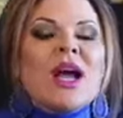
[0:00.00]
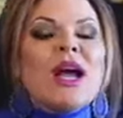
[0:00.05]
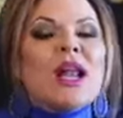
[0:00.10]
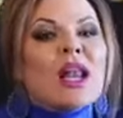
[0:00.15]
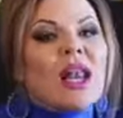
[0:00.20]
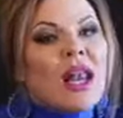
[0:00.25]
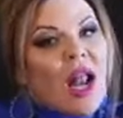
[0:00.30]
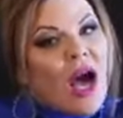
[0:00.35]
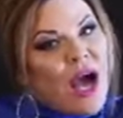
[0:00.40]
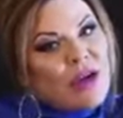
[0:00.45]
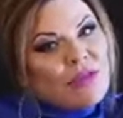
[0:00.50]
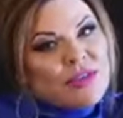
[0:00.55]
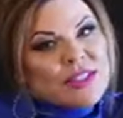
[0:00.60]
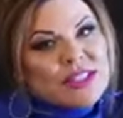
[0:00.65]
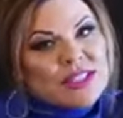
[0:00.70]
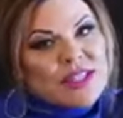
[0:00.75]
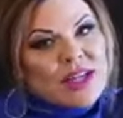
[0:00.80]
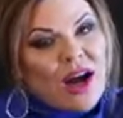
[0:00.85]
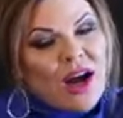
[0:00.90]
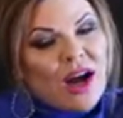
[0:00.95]

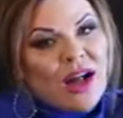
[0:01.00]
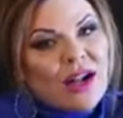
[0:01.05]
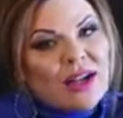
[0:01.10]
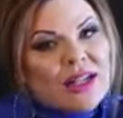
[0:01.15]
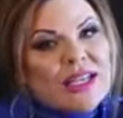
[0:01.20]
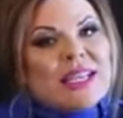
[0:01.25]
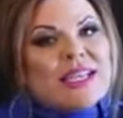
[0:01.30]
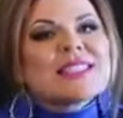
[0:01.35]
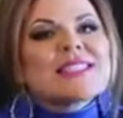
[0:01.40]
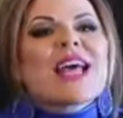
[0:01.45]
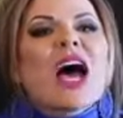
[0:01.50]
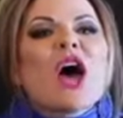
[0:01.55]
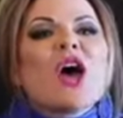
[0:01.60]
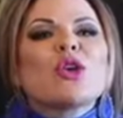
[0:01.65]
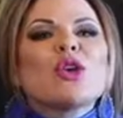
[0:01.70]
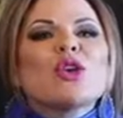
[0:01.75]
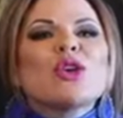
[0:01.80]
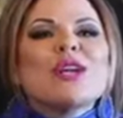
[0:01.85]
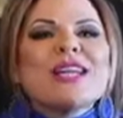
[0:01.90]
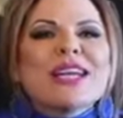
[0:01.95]
Lifestyle is how
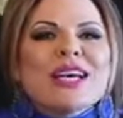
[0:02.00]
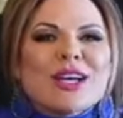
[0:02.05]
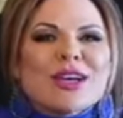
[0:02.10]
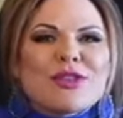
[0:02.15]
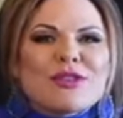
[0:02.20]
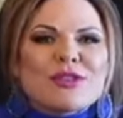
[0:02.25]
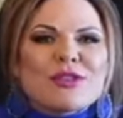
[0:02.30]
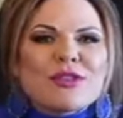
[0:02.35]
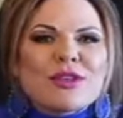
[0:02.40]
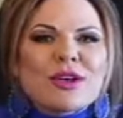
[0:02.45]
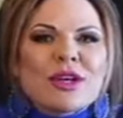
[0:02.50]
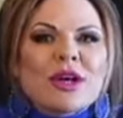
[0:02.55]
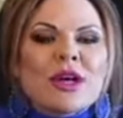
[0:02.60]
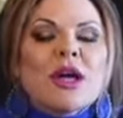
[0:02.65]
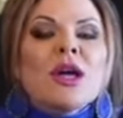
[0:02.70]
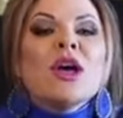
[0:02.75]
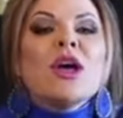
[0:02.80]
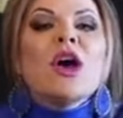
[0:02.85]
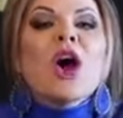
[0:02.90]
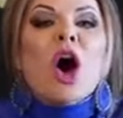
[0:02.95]
you live.
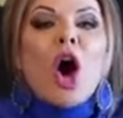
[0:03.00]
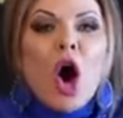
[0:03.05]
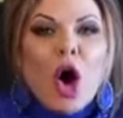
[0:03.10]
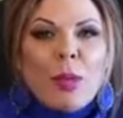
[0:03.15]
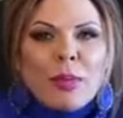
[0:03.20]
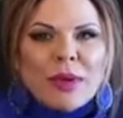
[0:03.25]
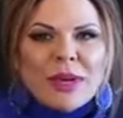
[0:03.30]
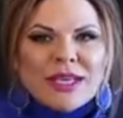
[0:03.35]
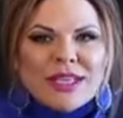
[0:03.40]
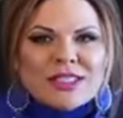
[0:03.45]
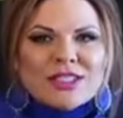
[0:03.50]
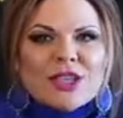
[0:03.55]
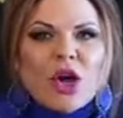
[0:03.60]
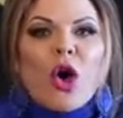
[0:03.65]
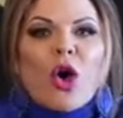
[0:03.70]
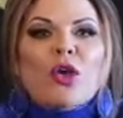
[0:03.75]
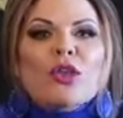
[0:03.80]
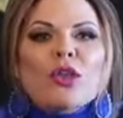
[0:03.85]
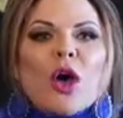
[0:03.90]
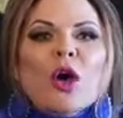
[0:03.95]
Hobbies
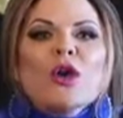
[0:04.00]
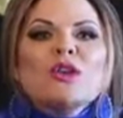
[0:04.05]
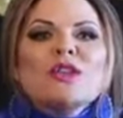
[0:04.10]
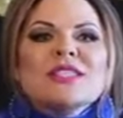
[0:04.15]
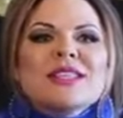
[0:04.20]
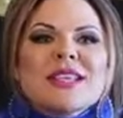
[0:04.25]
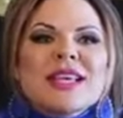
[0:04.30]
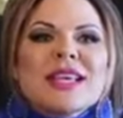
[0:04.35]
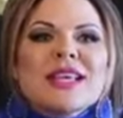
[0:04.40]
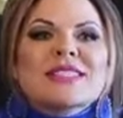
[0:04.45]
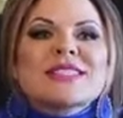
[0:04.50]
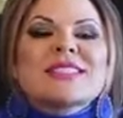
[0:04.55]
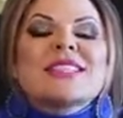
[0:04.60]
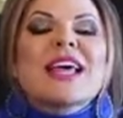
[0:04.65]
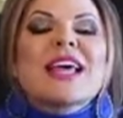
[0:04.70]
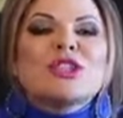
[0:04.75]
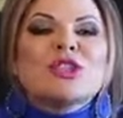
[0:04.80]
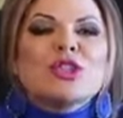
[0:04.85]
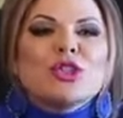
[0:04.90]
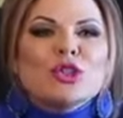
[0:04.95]
are those things
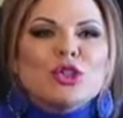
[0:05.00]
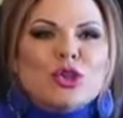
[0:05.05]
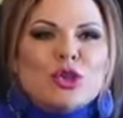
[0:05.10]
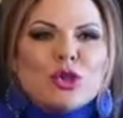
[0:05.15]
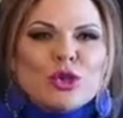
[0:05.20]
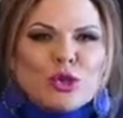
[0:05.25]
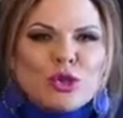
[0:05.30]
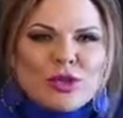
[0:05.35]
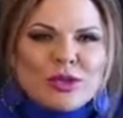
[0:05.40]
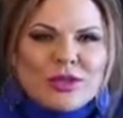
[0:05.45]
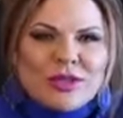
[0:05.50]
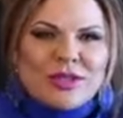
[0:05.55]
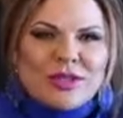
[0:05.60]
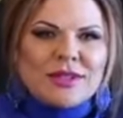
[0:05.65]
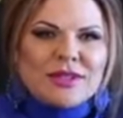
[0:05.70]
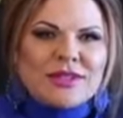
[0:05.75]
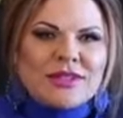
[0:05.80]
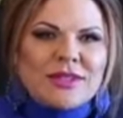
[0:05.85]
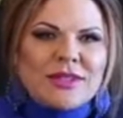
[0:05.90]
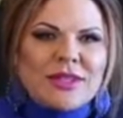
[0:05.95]
that you do.
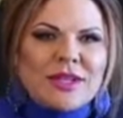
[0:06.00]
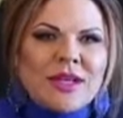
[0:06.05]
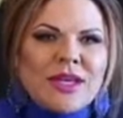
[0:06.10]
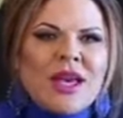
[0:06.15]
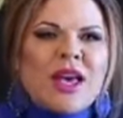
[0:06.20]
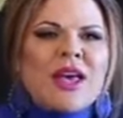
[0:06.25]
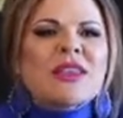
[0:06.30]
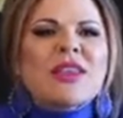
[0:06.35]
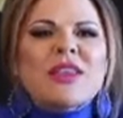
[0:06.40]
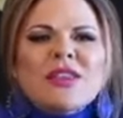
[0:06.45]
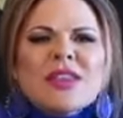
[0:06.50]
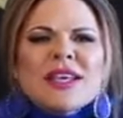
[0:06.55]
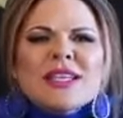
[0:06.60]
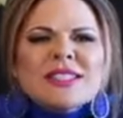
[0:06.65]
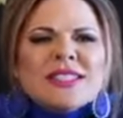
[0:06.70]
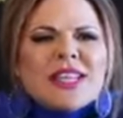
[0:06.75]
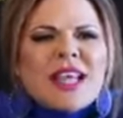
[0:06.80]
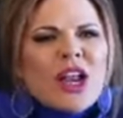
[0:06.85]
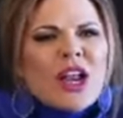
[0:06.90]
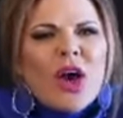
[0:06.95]
The
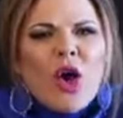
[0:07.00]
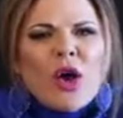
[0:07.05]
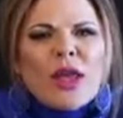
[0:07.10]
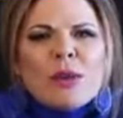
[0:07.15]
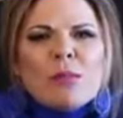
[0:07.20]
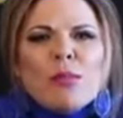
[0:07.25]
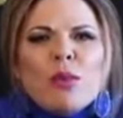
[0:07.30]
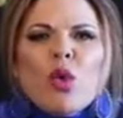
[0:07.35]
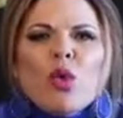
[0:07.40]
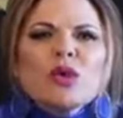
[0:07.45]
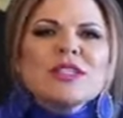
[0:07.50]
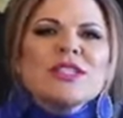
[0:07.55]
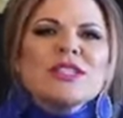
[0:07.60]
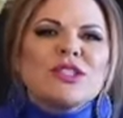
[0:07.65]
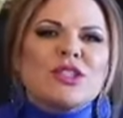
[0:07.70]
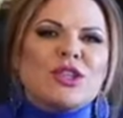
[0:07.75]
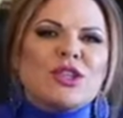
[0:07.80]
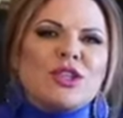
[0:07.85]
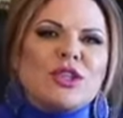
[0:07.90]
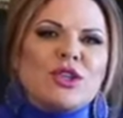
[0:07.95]
things that are
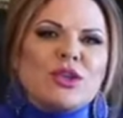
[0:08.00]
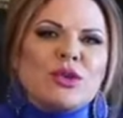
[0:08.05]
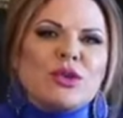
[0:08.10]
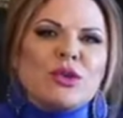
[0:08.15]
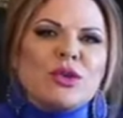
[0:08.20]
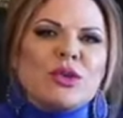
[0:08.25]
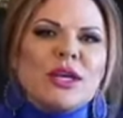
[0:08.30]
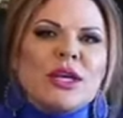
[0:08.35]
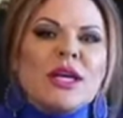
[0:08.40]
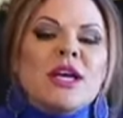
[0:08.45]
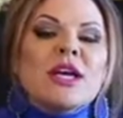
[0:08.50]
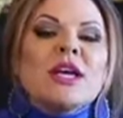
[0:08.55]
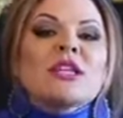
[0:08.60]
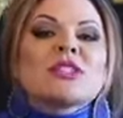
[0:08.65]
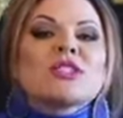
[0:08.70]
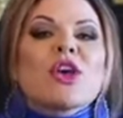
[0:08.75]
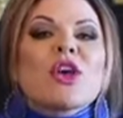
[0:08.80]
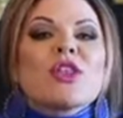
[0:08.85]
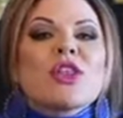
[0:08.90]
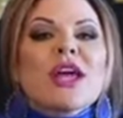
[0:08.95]
important to you
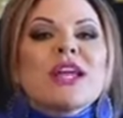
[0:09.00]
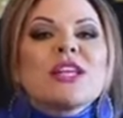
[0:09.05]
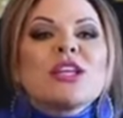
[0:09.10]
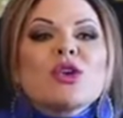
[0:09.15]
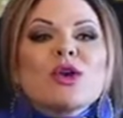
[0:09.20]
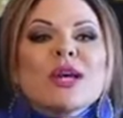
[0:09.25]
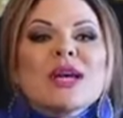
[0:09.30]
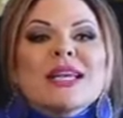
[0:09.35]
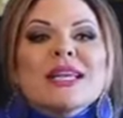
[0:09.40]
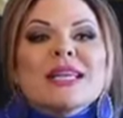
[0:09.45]
so that you can